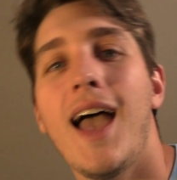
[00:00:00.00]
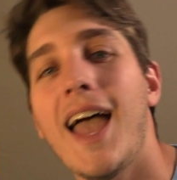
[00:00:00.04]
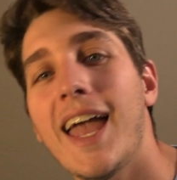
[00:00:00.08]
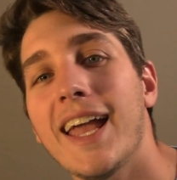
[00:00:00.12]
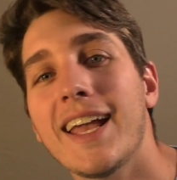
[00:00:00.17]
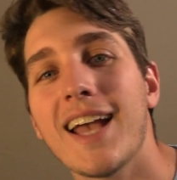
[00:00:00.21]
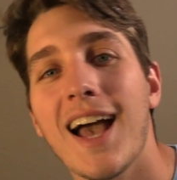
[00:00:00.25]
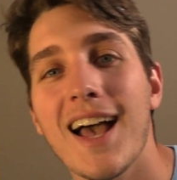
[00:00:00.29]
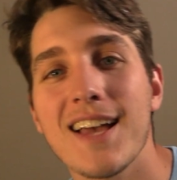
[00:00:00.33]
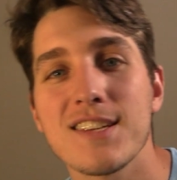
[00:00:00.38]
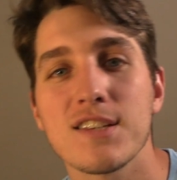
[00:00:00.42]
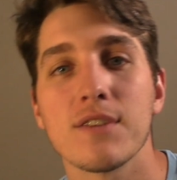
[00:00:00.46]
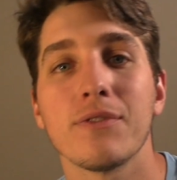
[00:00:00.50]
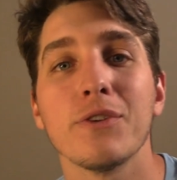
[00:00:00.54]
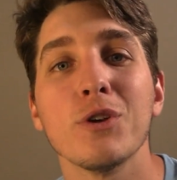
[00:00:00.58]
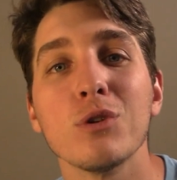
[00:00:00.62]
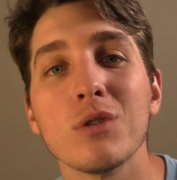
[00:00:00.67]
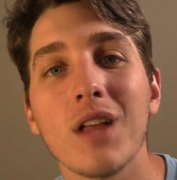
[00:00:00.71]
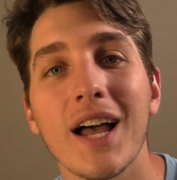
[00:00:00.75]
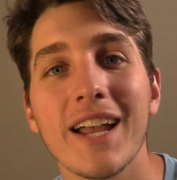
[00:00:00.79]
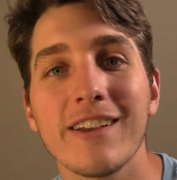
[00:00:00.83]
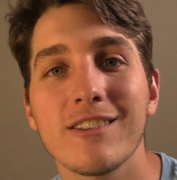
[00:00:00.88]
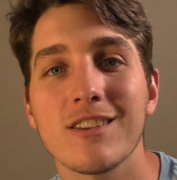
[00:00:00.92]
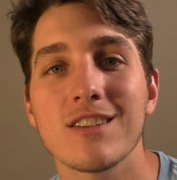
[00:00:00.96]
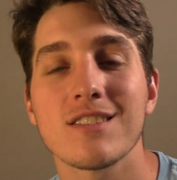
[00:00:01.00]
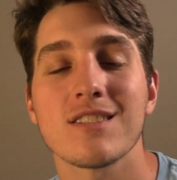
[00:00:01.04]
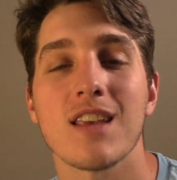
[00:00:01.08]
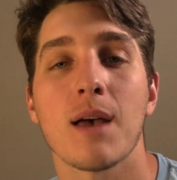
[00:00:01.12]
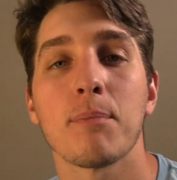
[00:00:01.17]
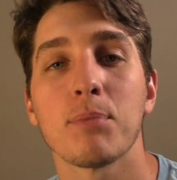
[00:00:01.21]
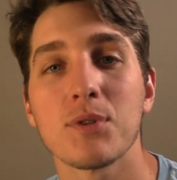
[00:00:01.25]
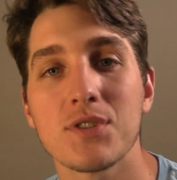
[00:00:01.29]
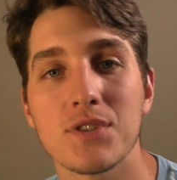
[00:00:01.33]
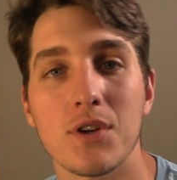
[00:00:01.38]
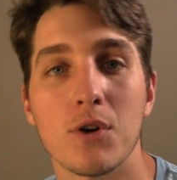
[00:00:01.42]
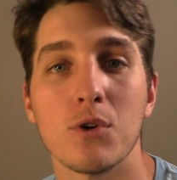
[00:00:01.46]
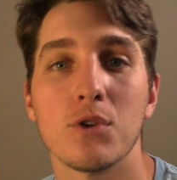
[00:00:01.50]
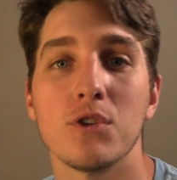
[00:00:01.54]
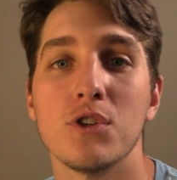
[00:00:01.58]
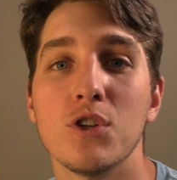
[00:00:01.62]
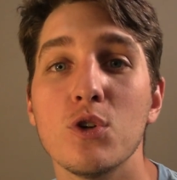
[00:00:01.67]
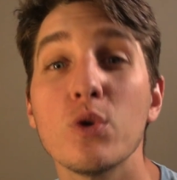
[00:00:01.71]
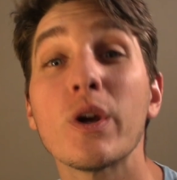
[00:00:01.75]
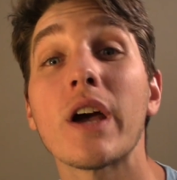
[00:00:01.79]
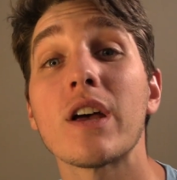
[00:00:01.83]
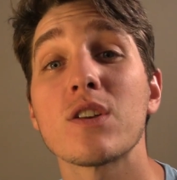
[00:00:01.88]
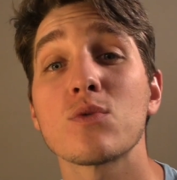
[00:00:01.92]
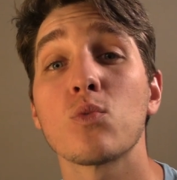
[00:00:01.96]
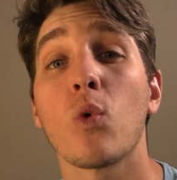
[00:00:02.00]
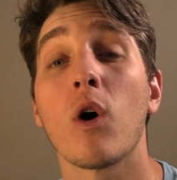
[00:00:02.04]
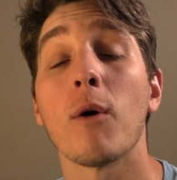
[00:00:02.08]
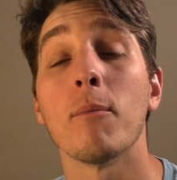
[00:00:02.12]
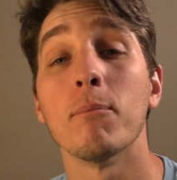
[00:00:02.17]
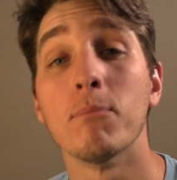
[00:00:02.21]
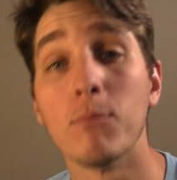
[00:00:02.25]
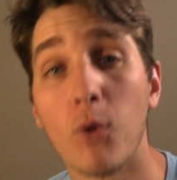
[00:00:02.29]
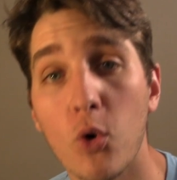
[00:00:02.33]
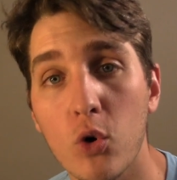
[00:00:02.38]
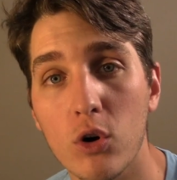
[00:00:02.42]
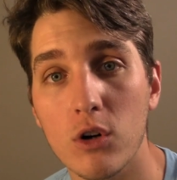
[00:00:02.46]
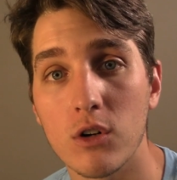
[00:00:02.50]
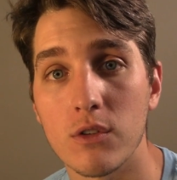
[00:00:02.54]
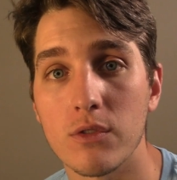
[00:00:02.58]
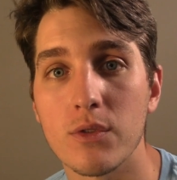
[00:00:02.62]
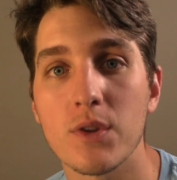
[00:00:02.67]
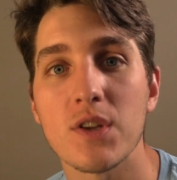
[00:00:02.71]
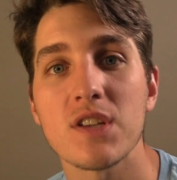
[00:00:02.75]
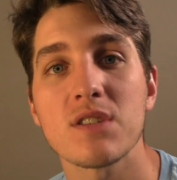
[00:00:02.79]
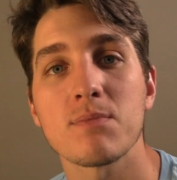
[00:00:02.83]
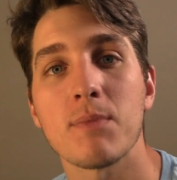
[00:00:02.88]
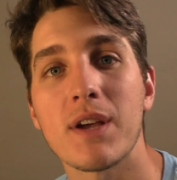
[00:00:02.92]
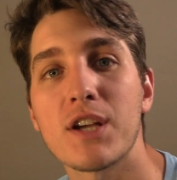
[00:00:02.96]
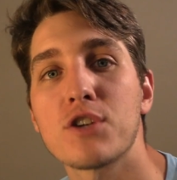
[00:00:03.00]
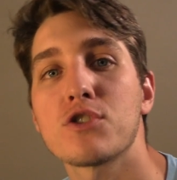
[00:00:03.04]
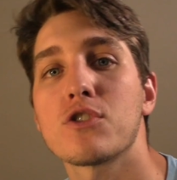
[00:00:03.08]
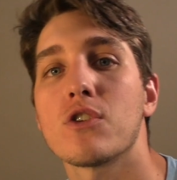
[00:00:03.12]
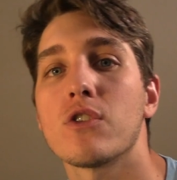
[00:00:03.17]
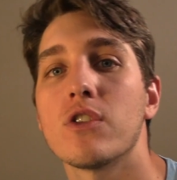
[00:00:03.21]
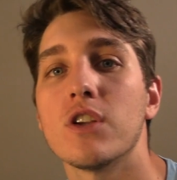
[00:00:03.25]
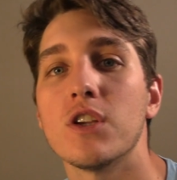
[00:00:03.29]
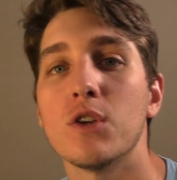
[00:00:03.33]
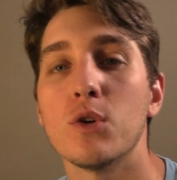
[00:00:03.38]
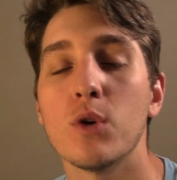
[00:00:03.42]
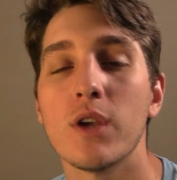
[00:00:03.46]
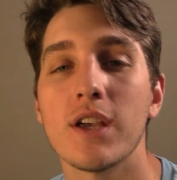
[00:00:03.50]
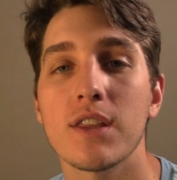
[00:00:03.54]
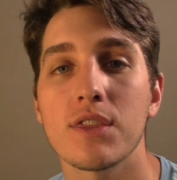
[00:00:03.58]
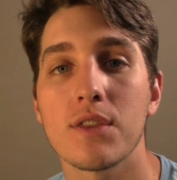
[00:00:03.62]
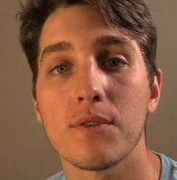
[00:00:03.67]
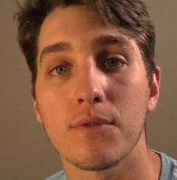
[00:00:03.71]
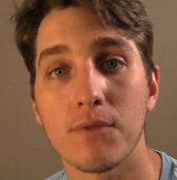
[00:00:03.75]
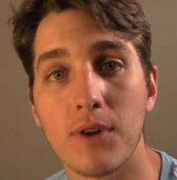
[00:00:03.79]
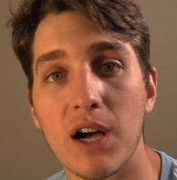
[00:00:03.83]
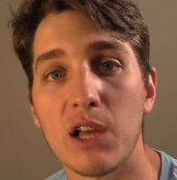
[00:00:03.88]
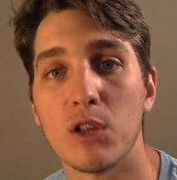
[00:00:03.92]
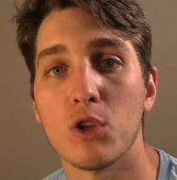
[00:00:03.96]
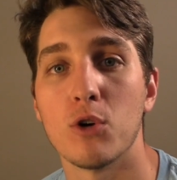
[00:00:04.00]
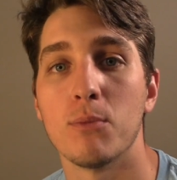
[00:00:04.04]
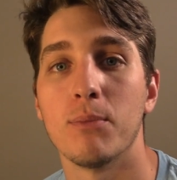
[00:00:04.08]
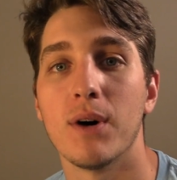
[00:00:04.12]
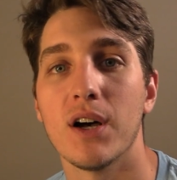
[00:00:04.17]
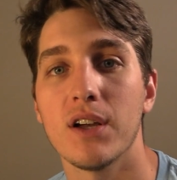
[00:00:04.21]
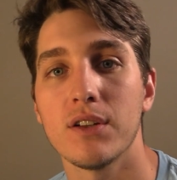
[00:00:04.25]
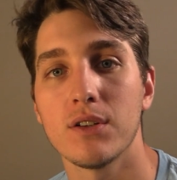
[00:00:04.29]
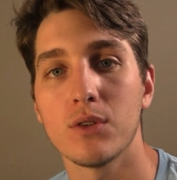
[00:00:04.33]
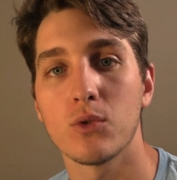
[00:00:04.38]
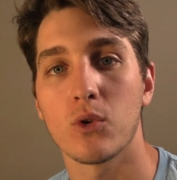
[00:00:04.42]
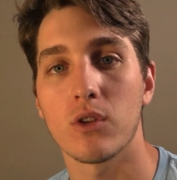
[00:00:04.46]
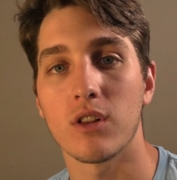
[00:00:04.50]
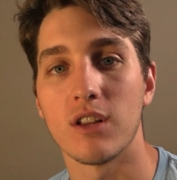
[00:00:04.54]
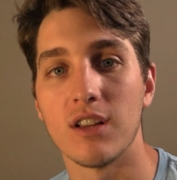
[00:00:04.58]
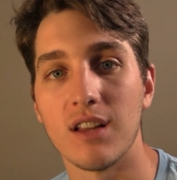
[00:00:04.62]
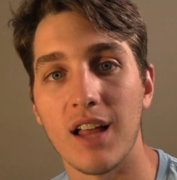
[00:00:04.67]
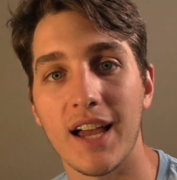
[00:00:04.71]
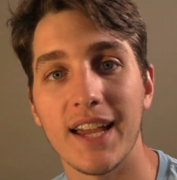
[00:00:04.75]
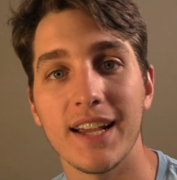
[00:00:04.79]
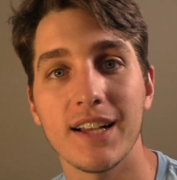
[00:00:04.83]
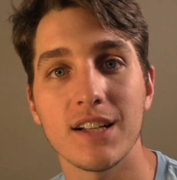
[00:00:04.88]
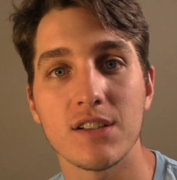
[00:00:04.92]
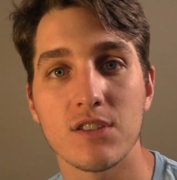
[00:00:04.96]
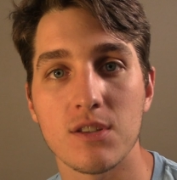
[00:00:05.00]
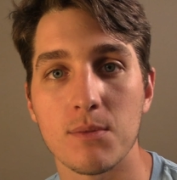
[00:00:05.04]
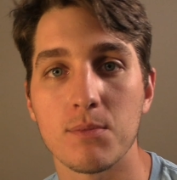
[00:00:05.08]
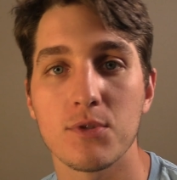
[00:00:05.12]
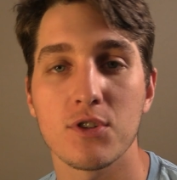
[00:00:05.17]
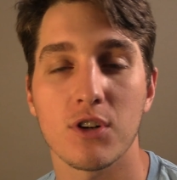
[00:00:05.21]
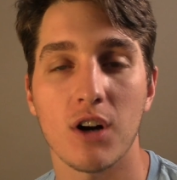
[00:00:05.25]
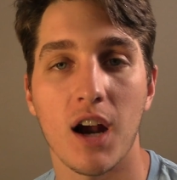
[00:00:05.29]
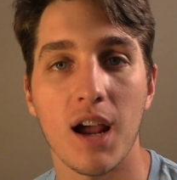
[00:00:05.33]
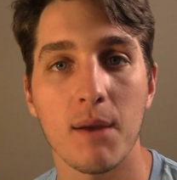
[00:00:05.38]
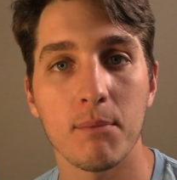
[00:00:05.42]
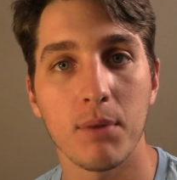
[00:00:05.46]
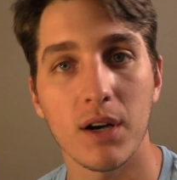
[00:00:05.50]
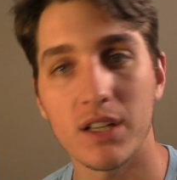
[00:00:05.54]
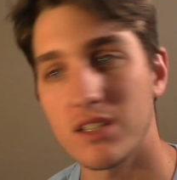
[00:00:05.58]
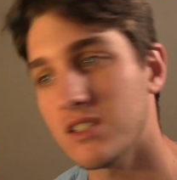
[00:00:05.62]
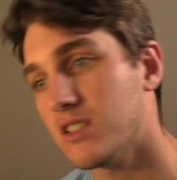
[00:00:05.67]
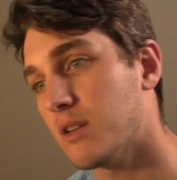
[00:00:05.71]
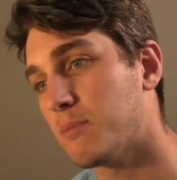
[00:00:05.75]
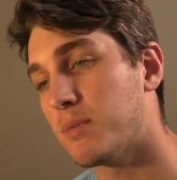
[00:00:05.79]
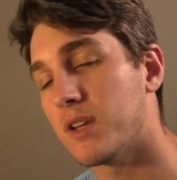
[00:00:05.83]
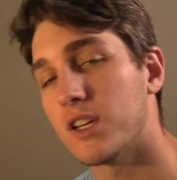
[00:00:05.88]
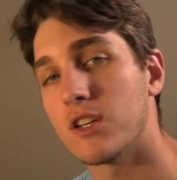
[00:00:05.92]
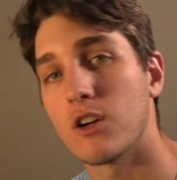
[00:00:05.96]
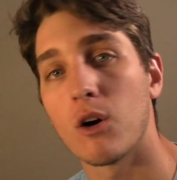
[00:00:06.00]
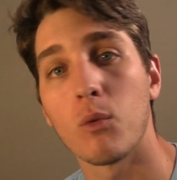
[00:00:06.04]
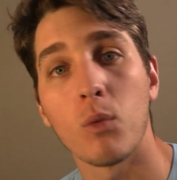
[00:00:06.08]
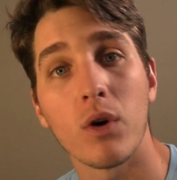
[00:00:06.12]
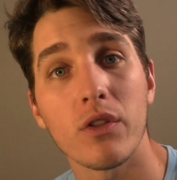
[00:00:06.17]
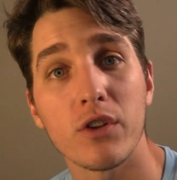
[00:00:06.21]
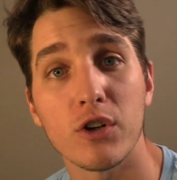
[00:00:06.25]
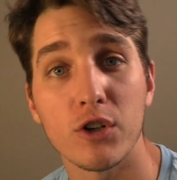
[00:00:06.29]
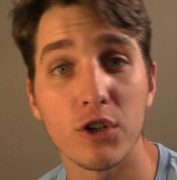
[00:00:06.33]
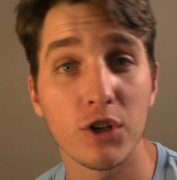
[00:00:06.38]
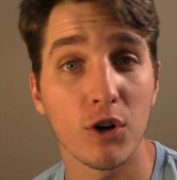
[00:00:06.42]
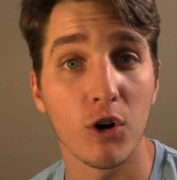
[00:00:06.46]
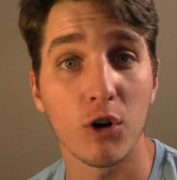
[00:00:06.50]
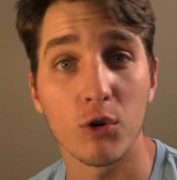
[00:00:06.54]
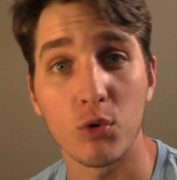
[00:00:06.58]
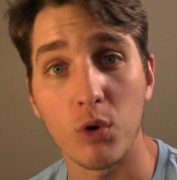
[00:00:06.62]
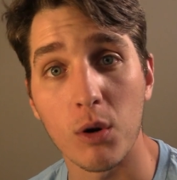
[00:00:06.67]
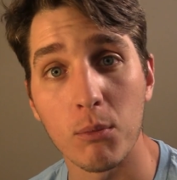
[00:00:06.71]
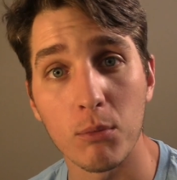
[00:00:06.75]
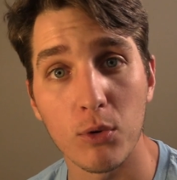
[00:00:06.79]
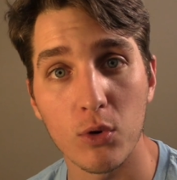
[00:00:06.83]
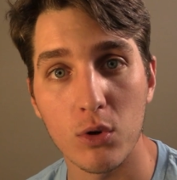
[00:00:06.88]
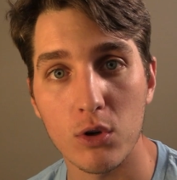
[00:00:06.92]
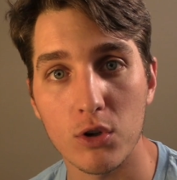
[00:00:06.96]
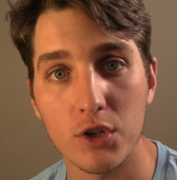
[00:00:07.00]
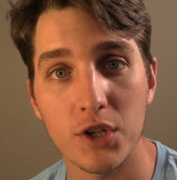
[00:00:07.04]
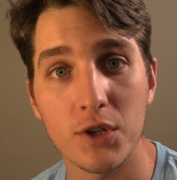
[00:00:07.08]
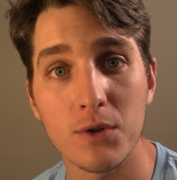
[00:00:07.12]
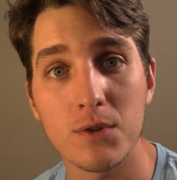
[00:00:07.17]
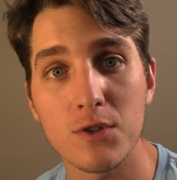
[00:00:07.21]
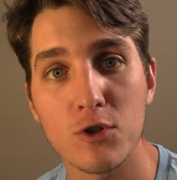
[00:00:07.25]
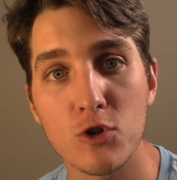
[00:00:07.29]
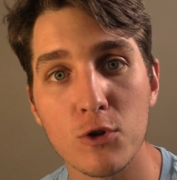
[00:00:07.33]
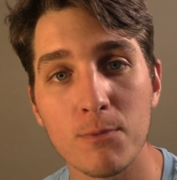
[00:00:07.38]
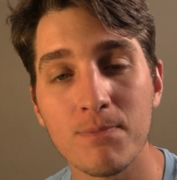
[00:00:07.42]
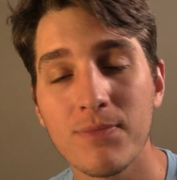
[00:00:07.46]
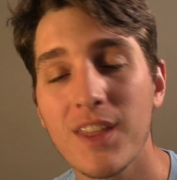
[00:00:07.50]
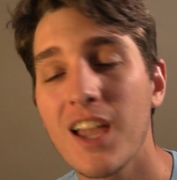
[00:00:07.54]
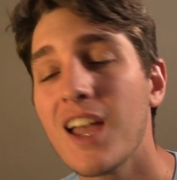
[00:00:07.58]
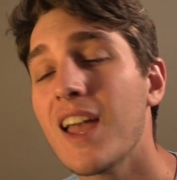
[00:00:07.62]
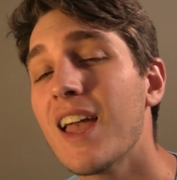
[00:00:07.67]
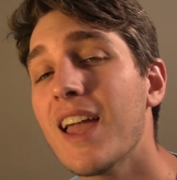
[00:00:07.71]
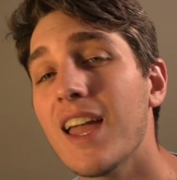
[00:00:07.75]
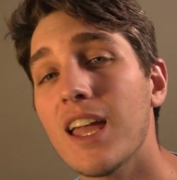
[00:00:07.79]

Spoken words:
Hey guys, if you like this episode and you guys want more of this, make sure that you hit the follow button or the like and subscribe button, depending on whether you're on Rumble or YouTube.